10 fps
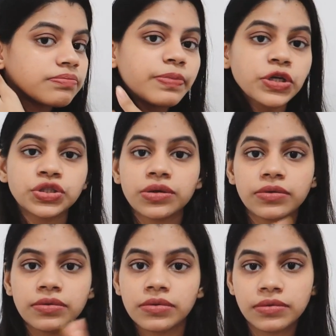
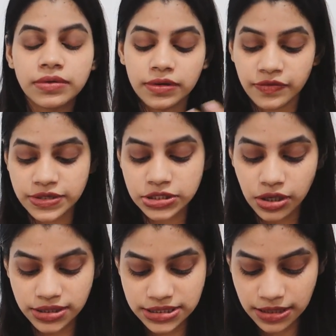picture if it's
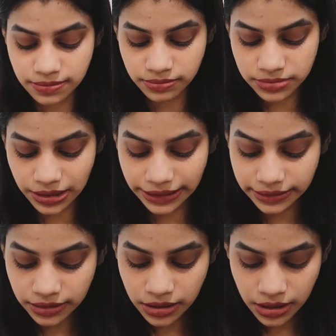not the same
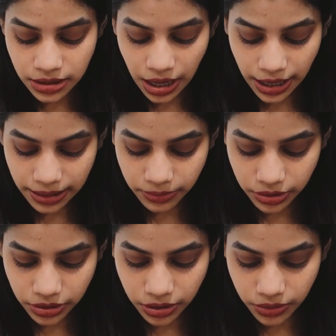light. And I'm
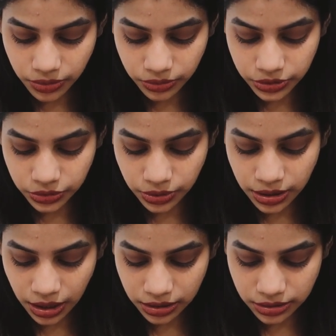gonna go to
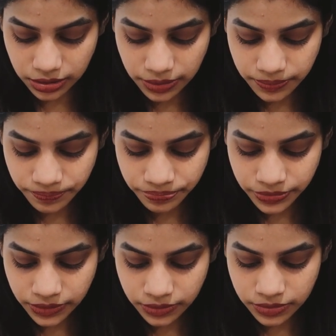color
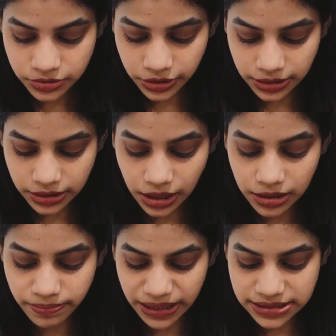
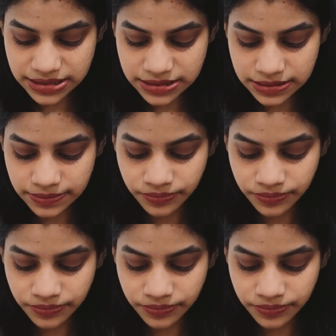mix.